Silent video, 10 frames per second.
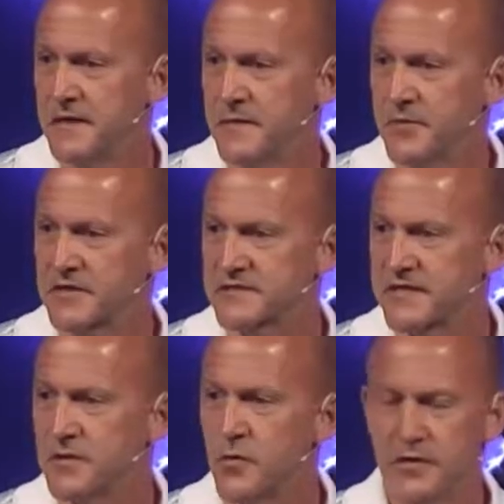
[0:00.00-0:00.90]
because they
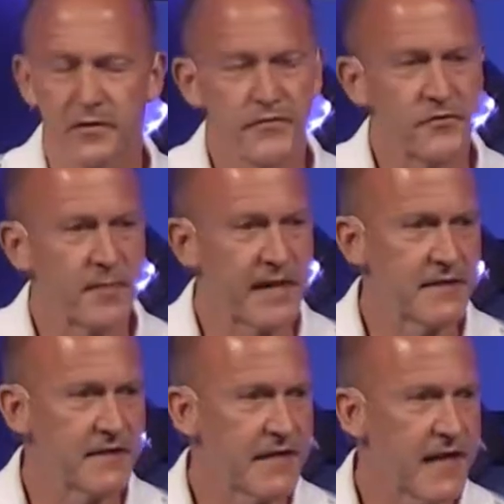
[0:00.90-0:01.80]
don't want to go through the pain
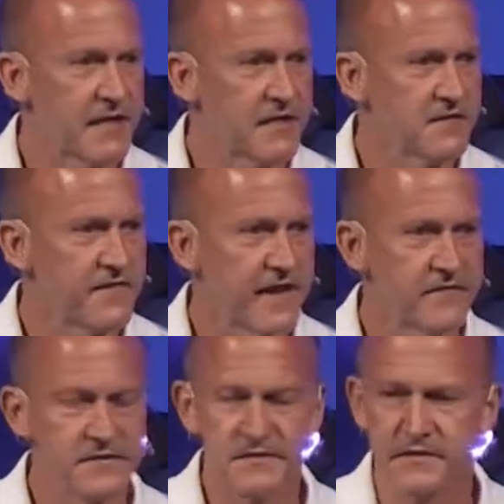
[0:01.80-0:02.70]
and the agony of having
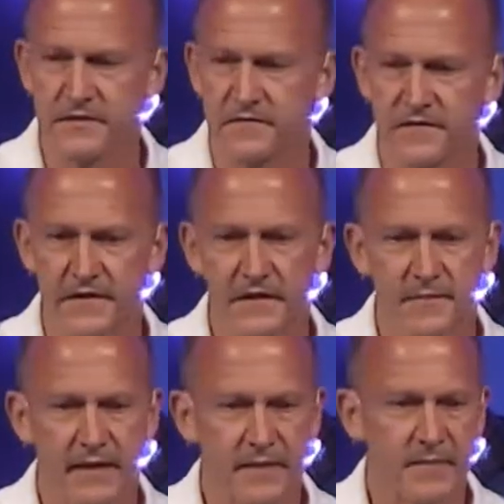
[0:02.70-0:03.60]
to sit there and think
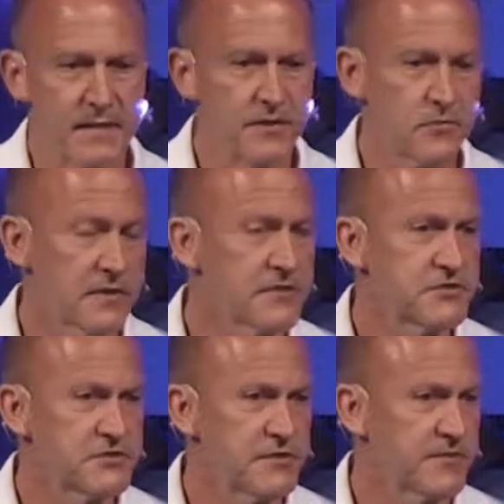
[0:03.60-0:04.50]
about maybe a
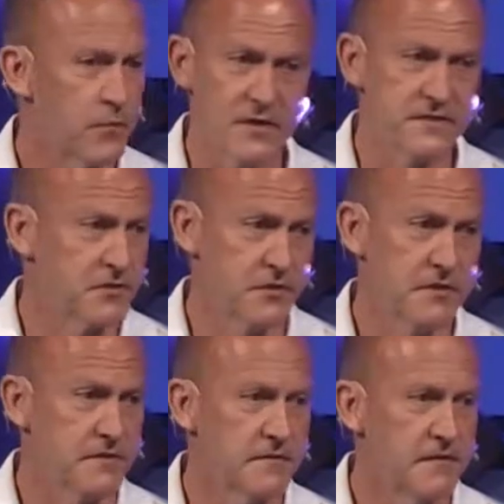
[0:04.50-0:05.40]
relationship that wasn't
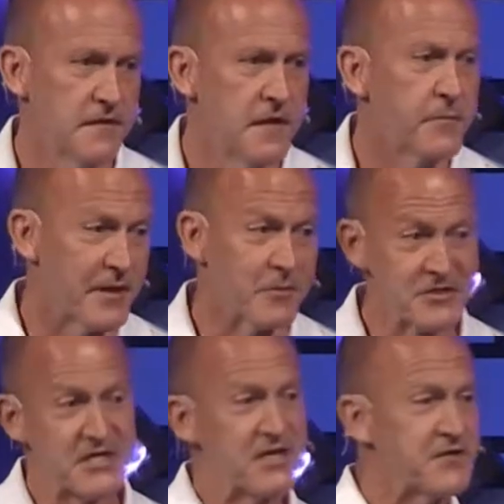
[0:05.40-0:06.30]
good. But I'm going
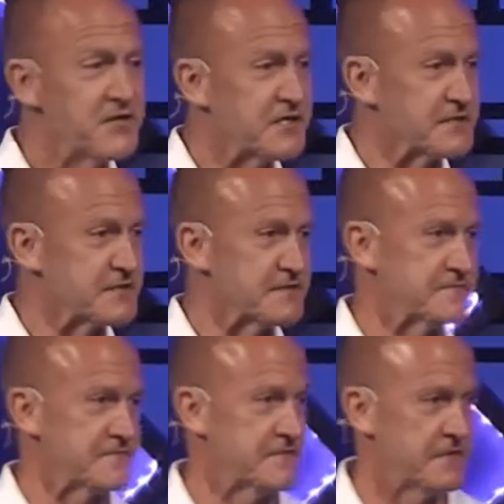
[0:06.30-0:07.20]
to tell you this
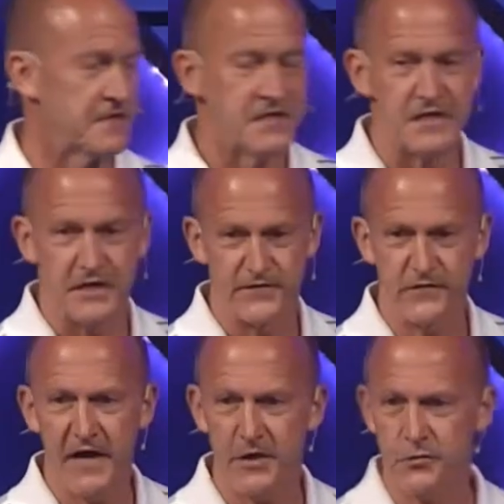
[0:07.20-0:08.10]
if
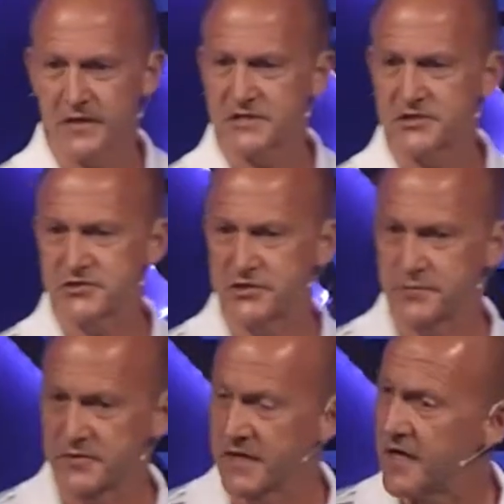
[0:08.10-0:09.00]
you've got a
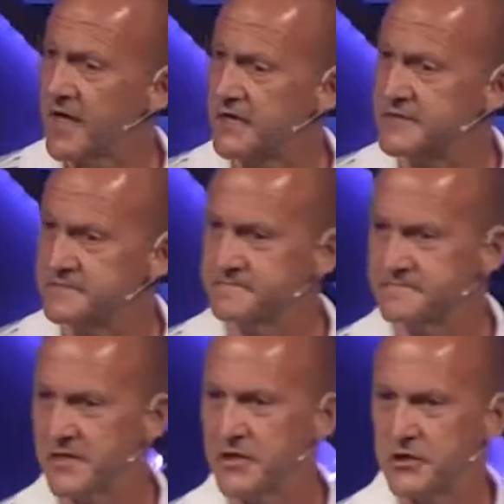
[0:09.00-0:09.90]
relationship with God,
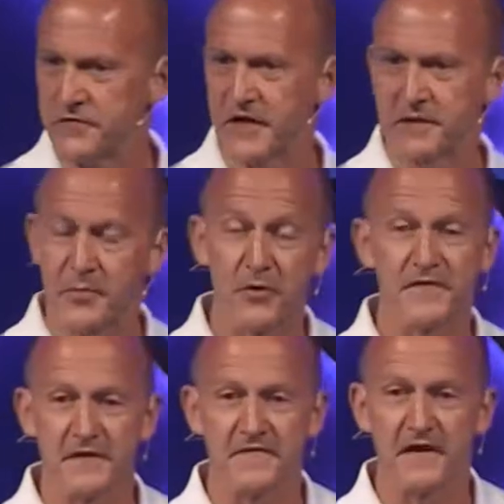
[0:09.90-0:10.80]
you've got a
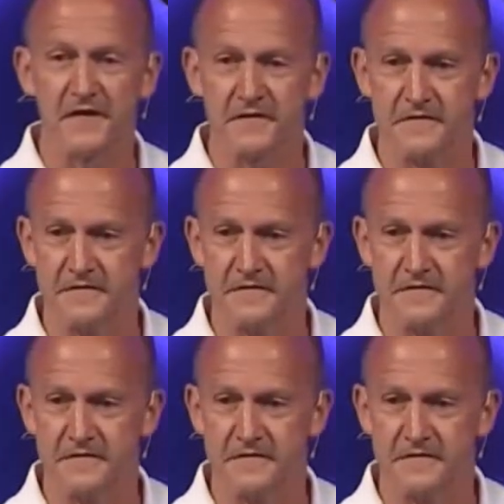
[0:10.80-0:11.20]
perfect Father.